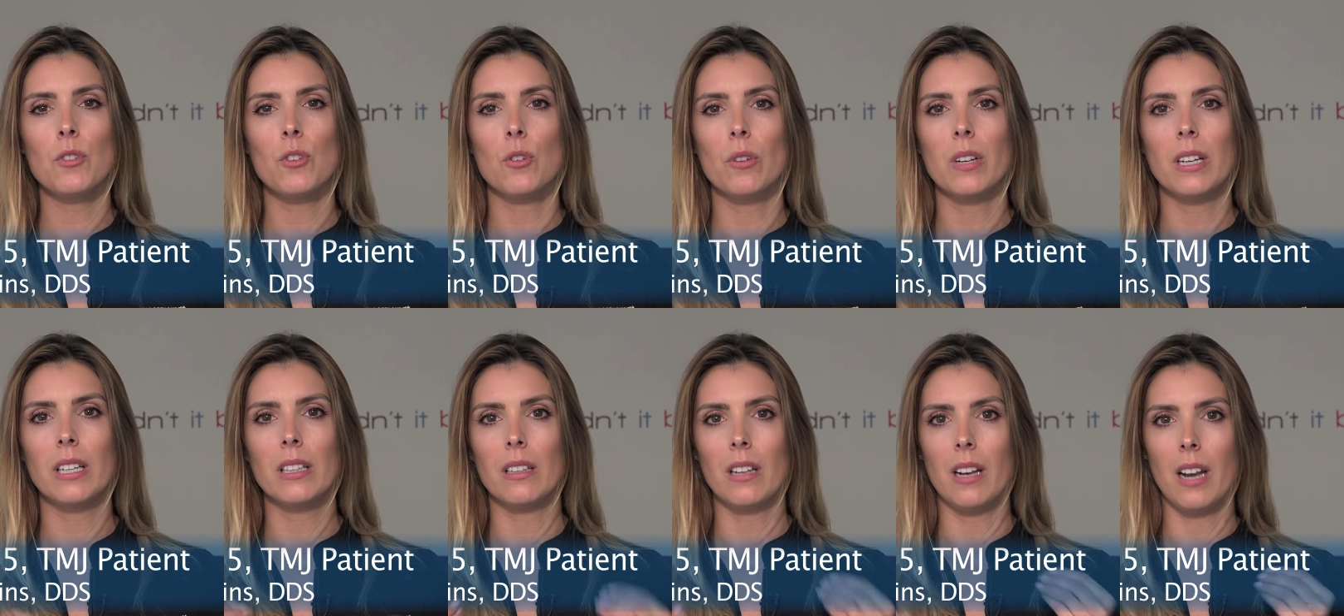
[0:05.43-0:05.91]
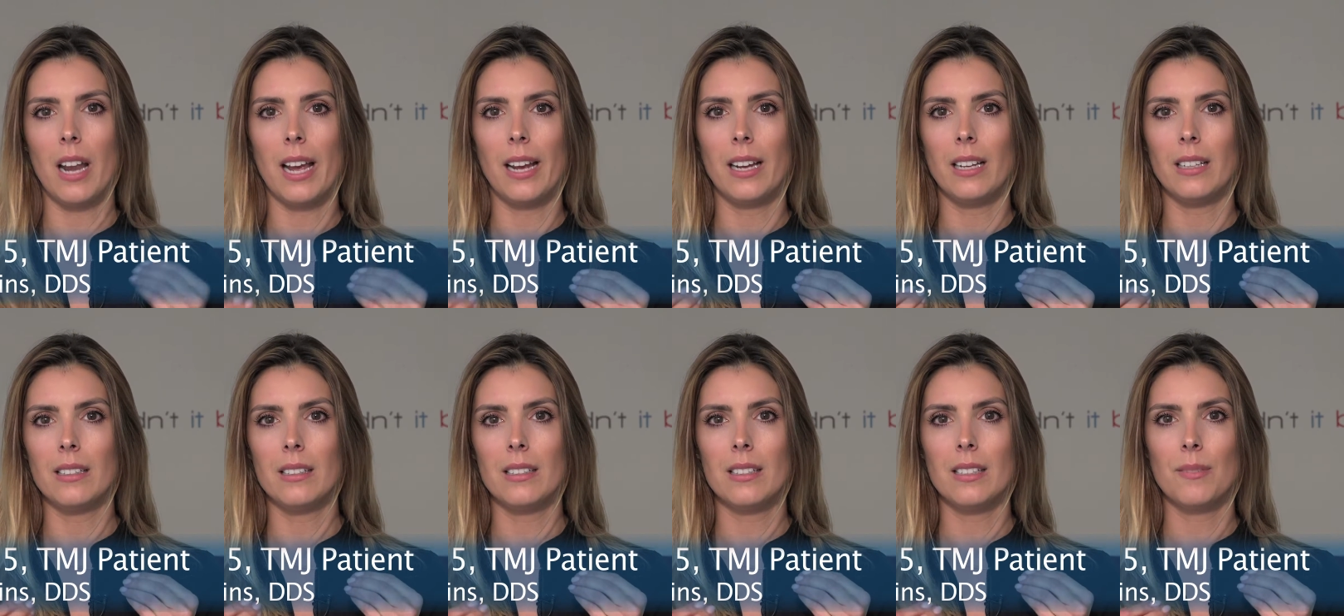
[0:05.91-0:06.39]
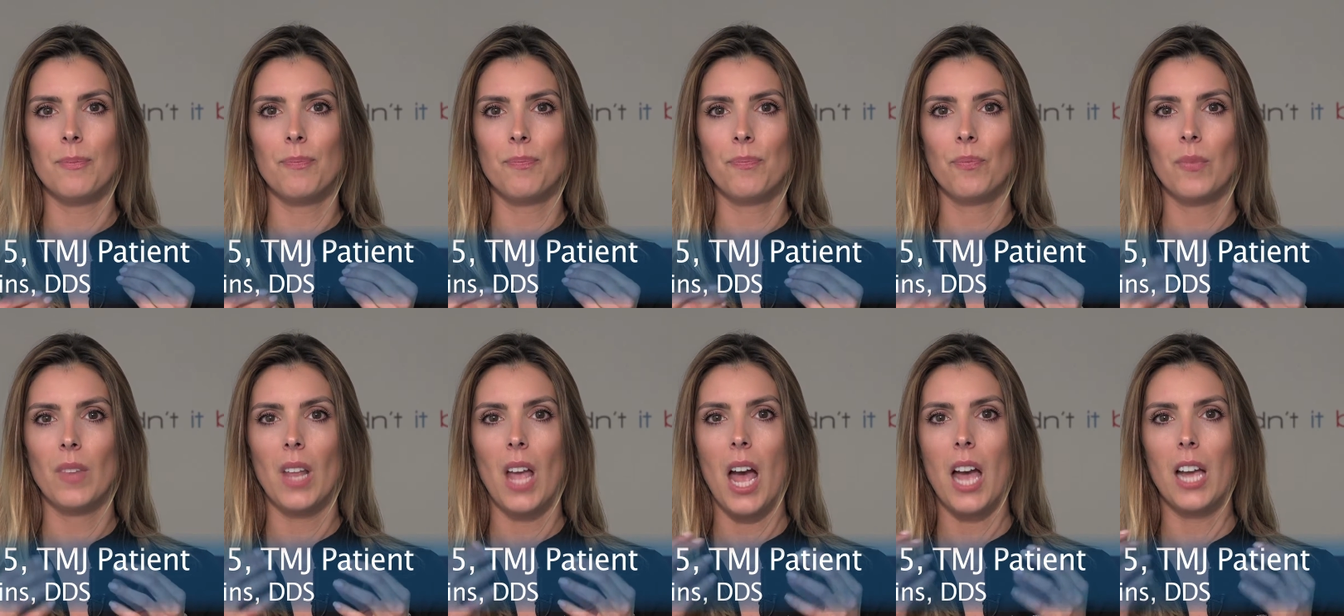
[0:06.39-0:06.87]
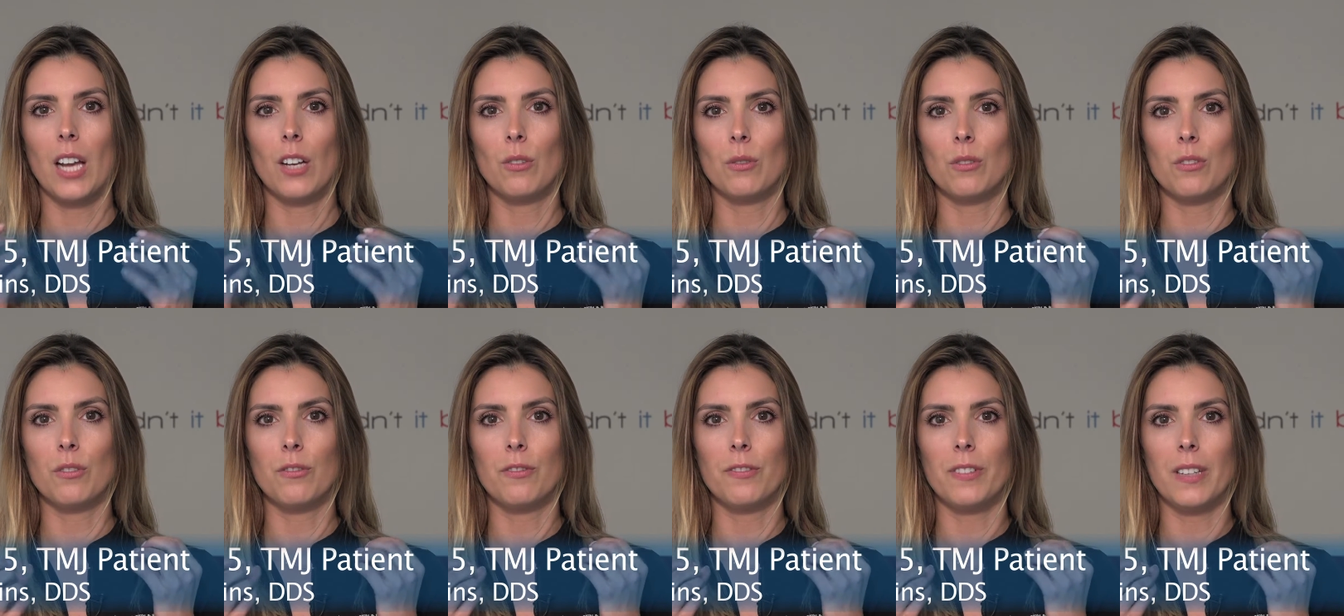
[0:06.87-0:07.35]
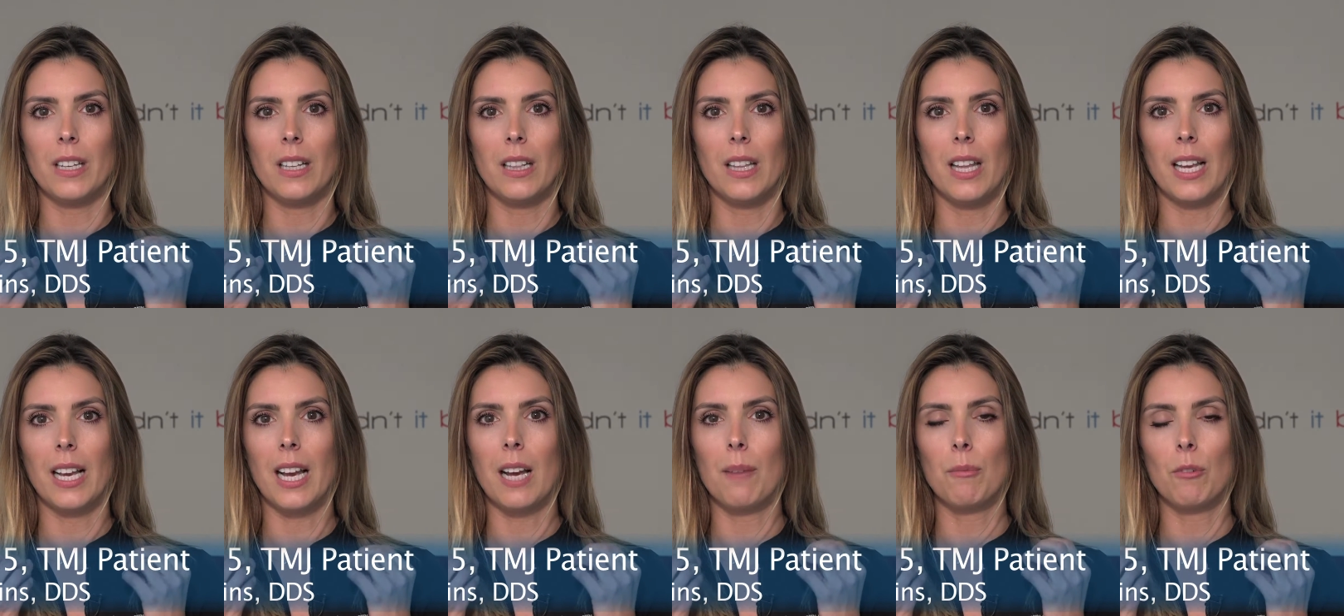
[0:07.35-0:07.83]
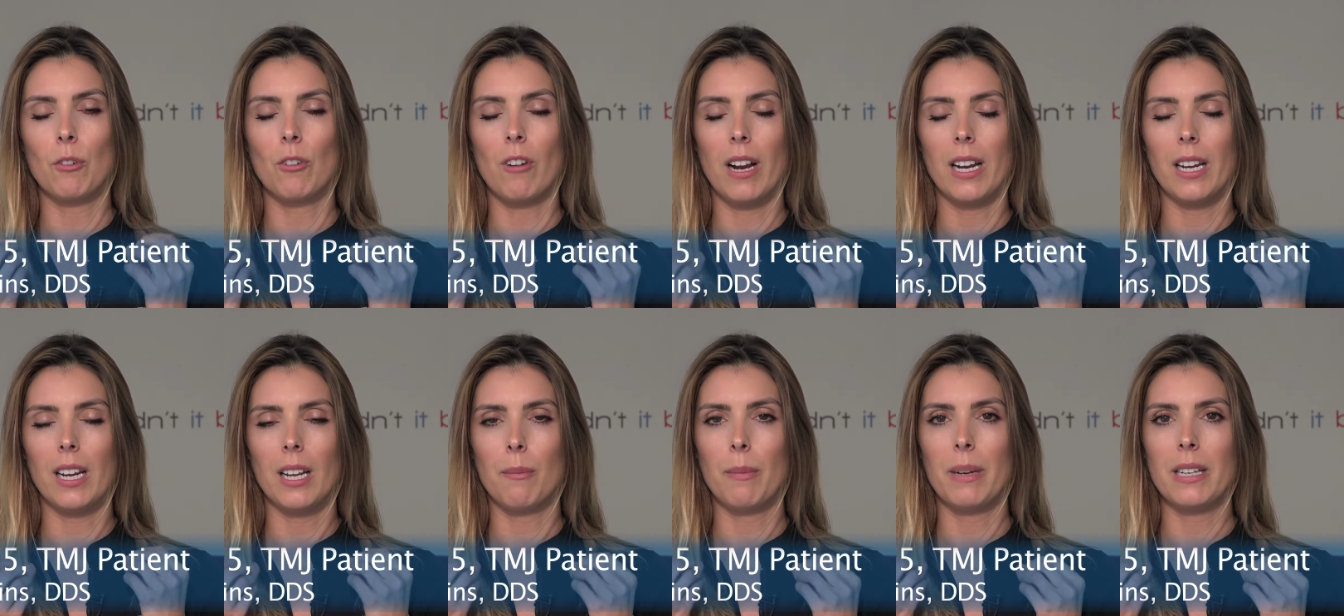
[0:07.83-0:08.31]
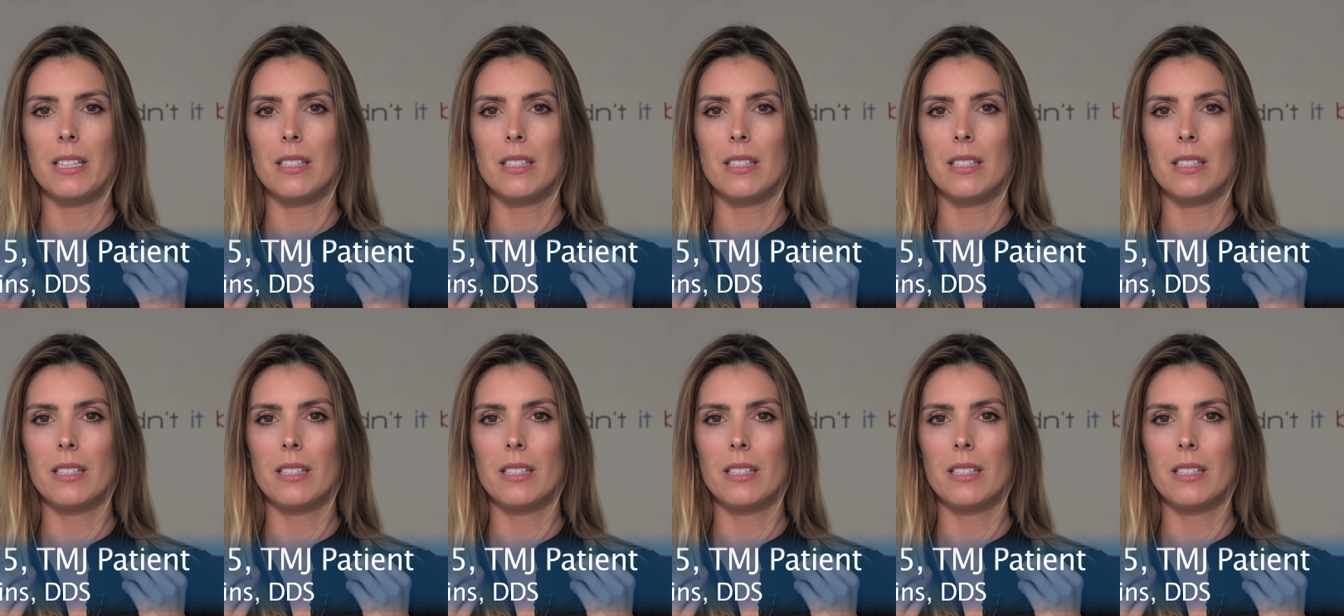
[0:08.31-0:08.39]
during the night I could feel like I'm grinding my